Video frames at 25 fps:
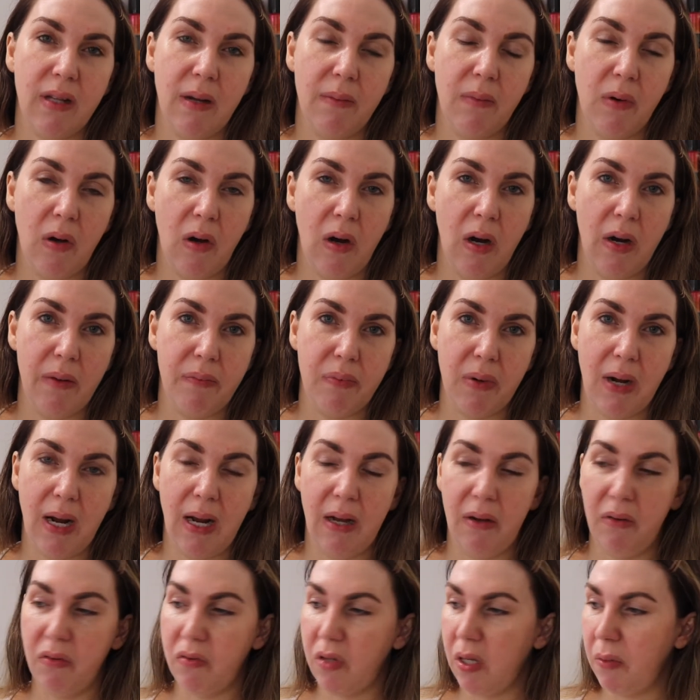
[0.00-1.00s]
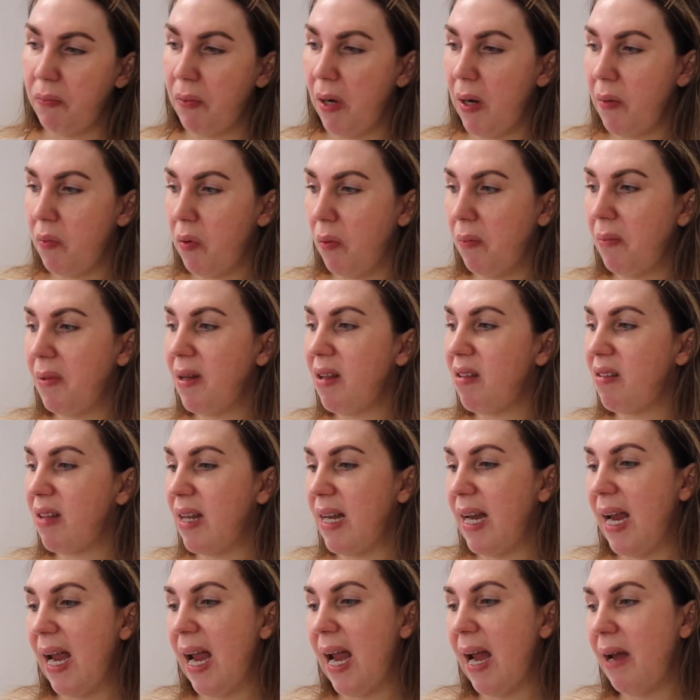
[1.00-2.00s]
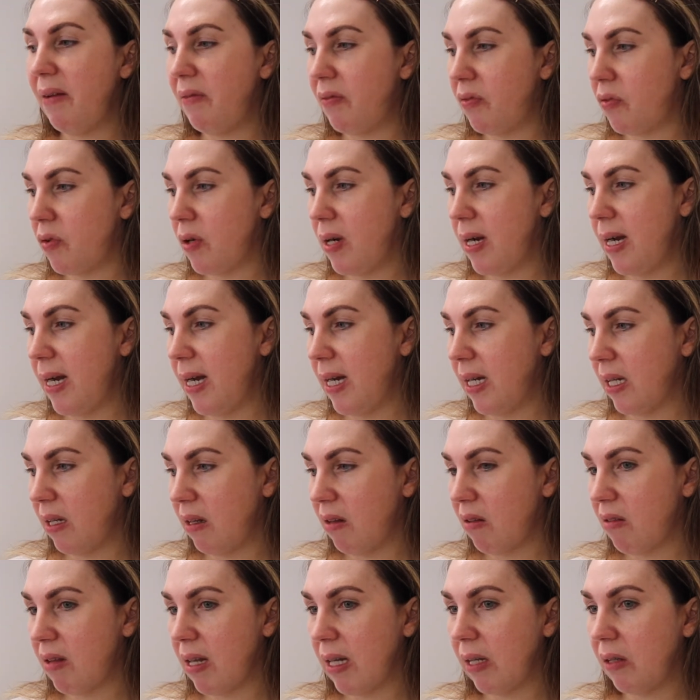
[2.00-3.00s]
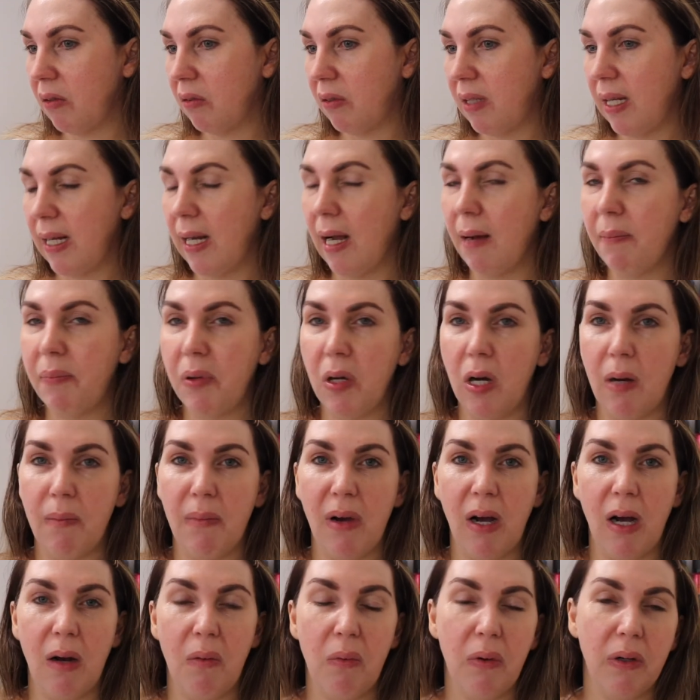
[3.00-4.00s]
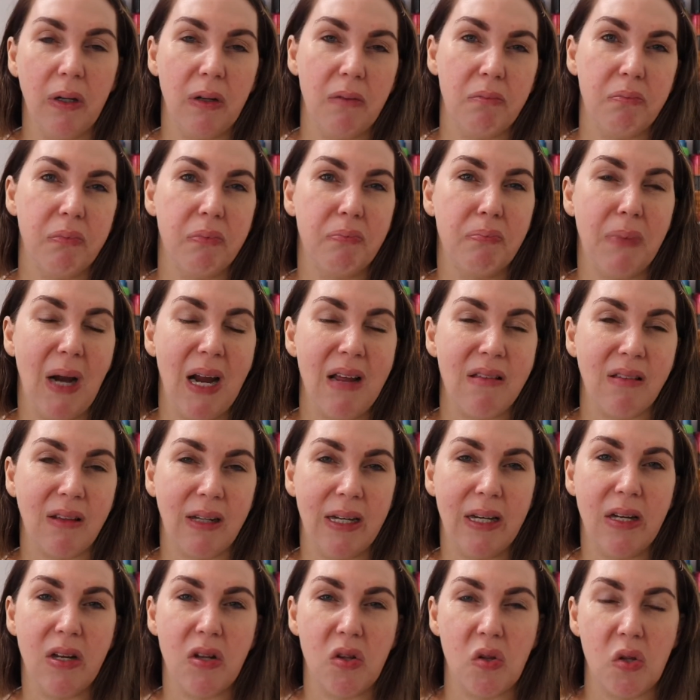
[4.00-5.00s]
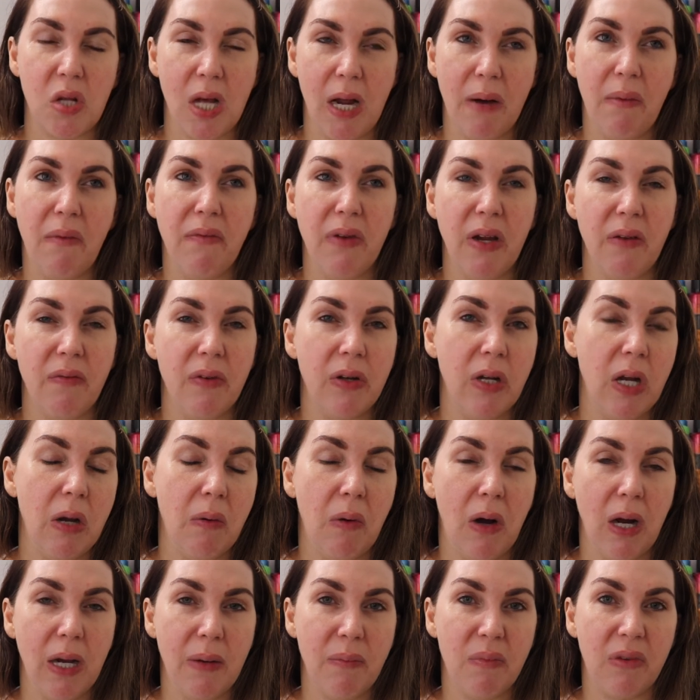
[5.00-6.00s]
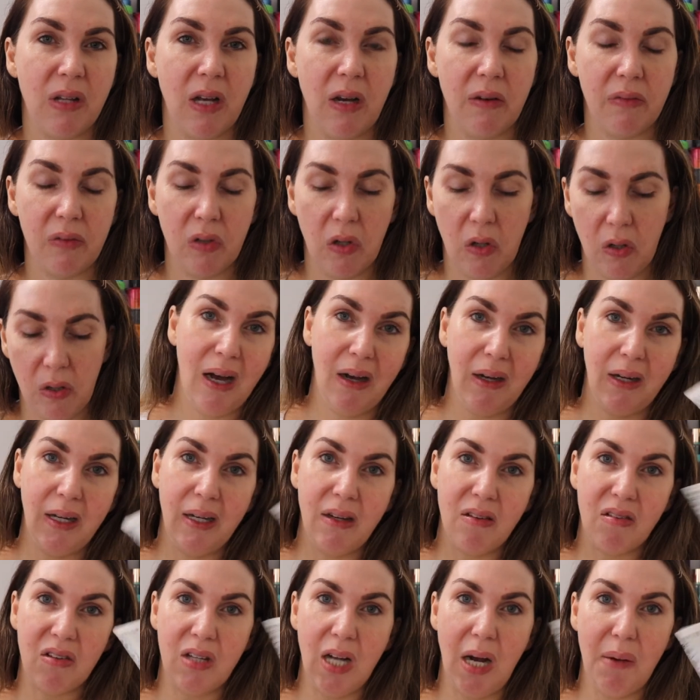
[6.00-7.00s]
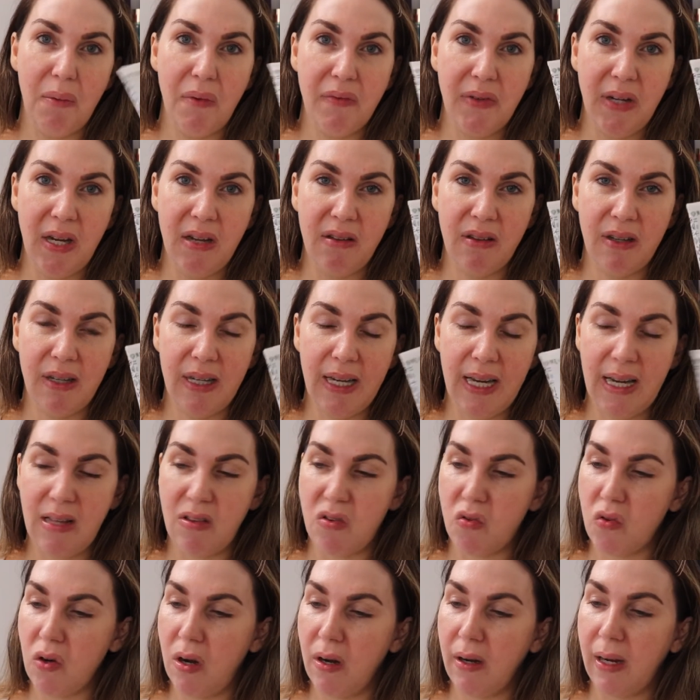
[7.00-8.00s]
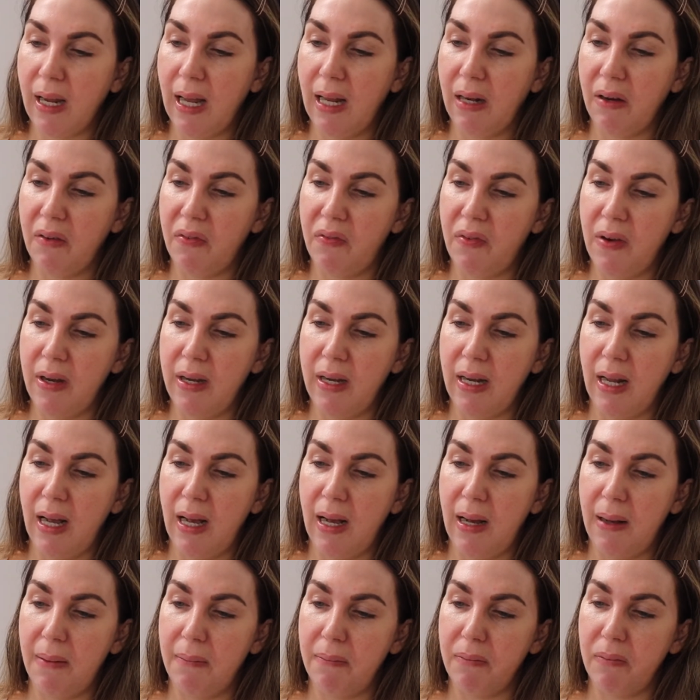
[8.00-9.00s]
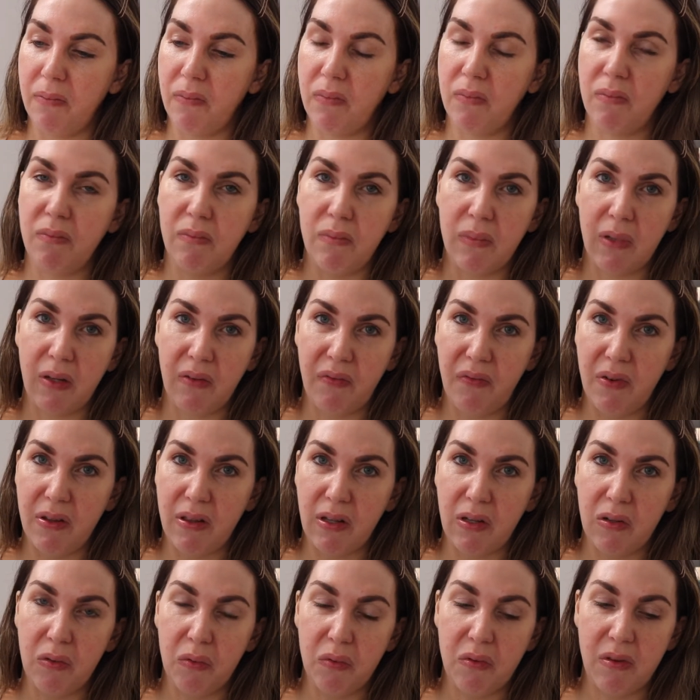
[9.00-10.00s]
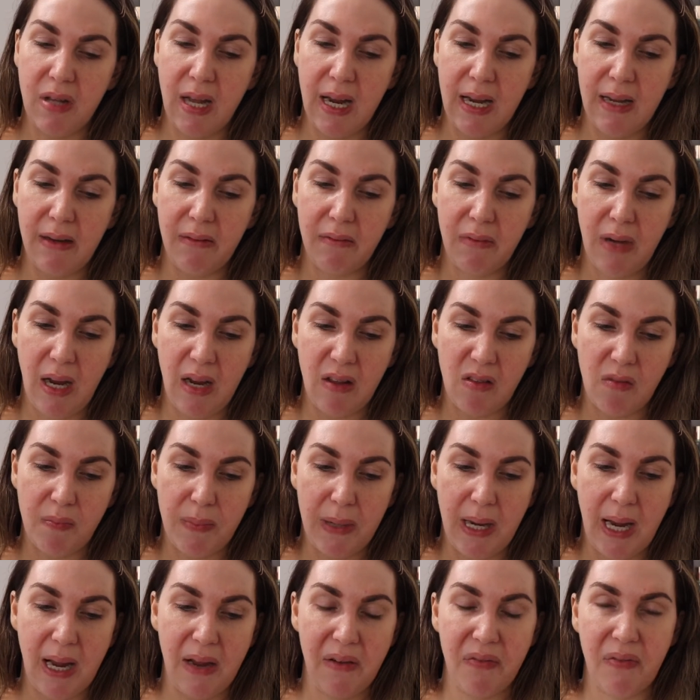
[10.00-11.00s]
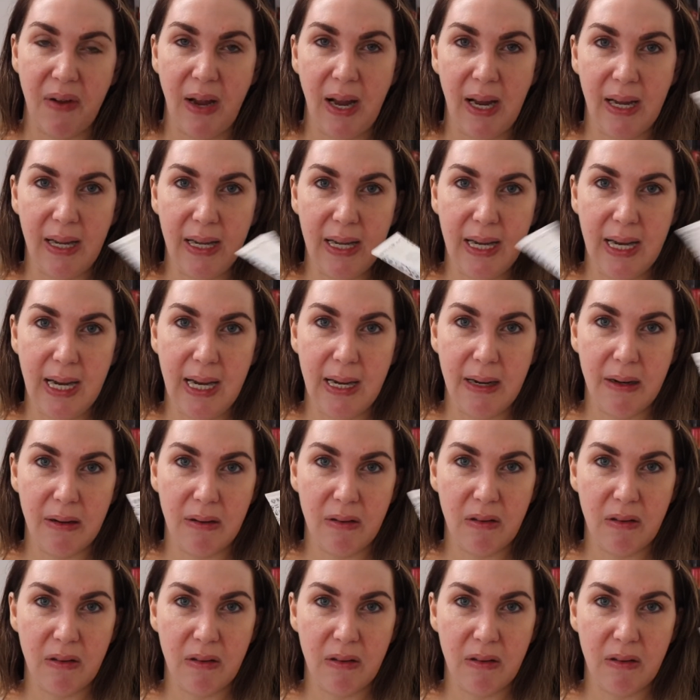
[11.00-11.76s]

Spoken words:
down my eyebrows. You won't probably see every single thing I put on I want to basically just share with you the new items that I've got. I'm going to start with using these Drunk Elephant, the Physical Tint SPF and the